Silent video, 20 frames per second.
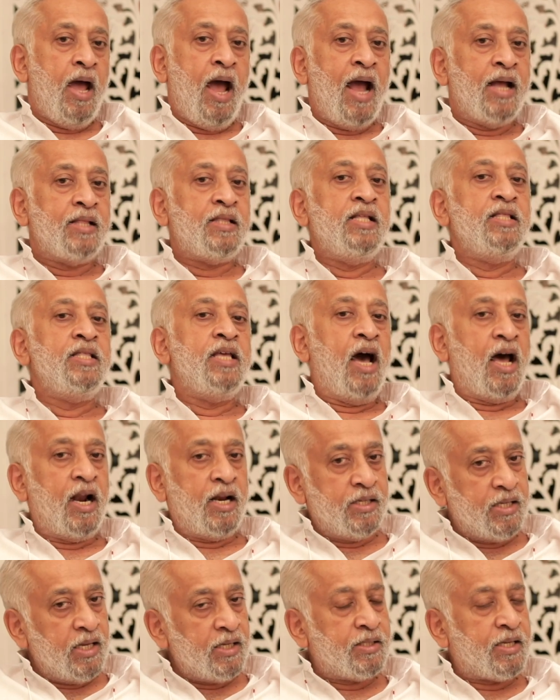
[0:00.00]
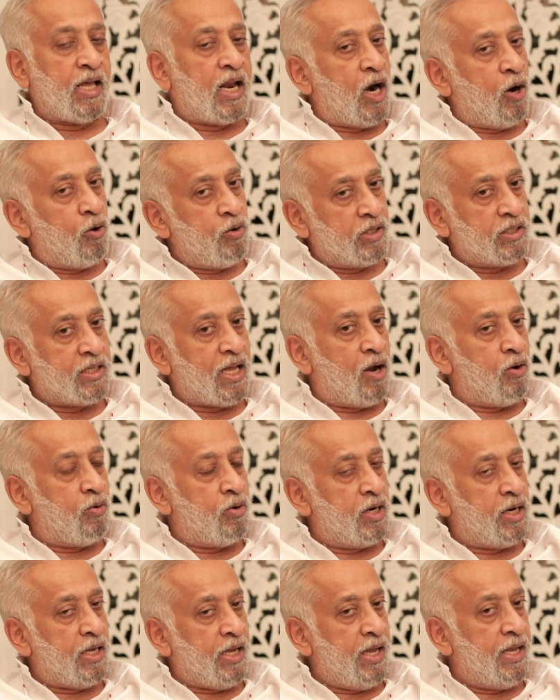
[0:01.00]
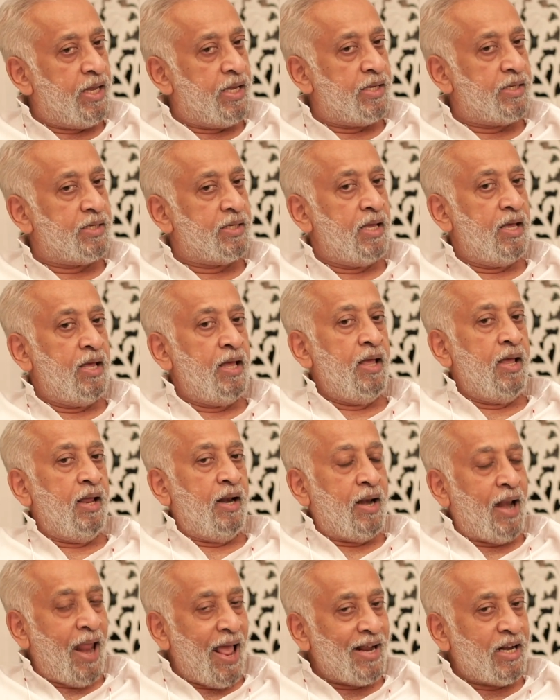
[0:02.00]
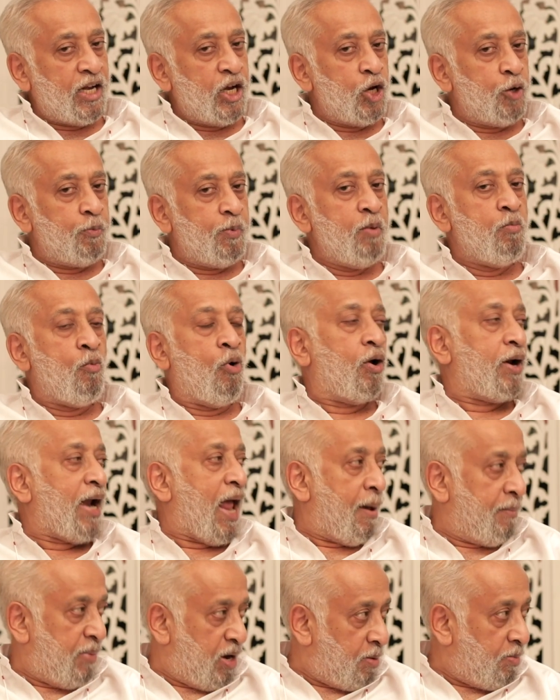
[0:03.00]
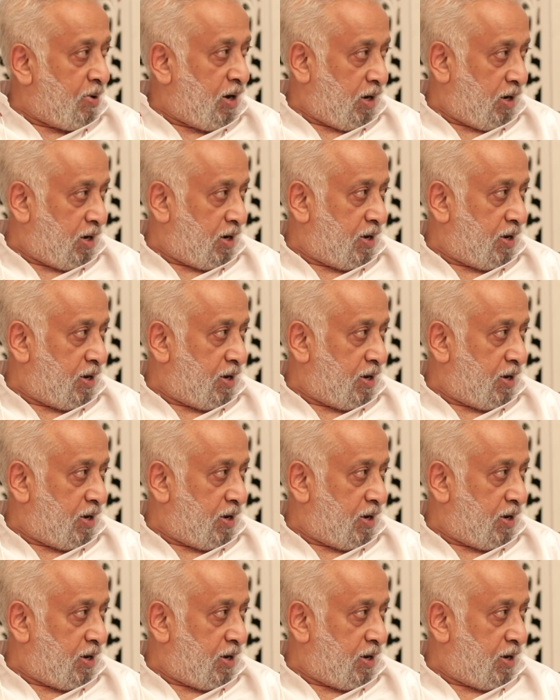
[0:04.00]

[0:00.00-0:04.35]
I think the RSS surround sound is likely to be more amenable.